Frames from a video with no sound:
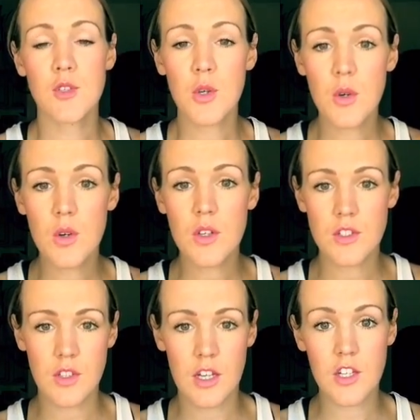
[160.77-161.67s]
tool,
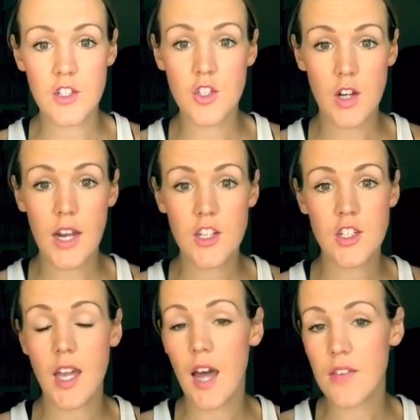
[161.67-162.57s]
a good
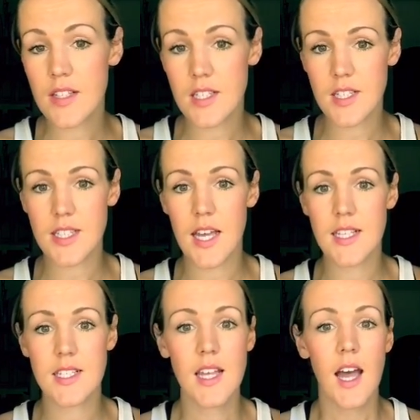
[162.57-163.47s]
strategy. I've had
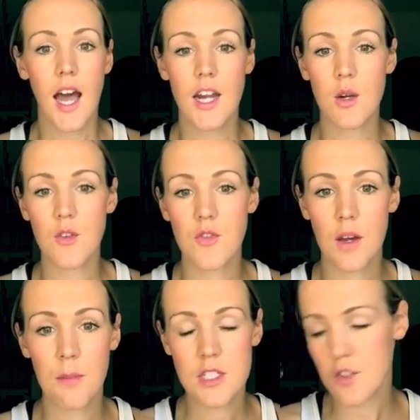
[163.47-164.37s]
success. I know
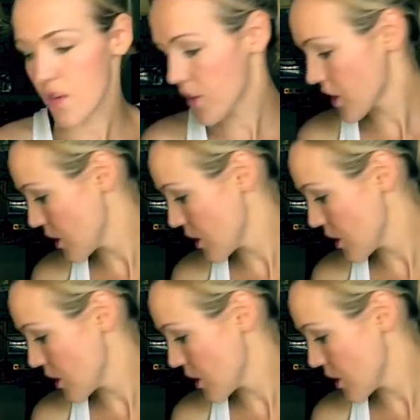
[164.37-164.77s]
a bunch of other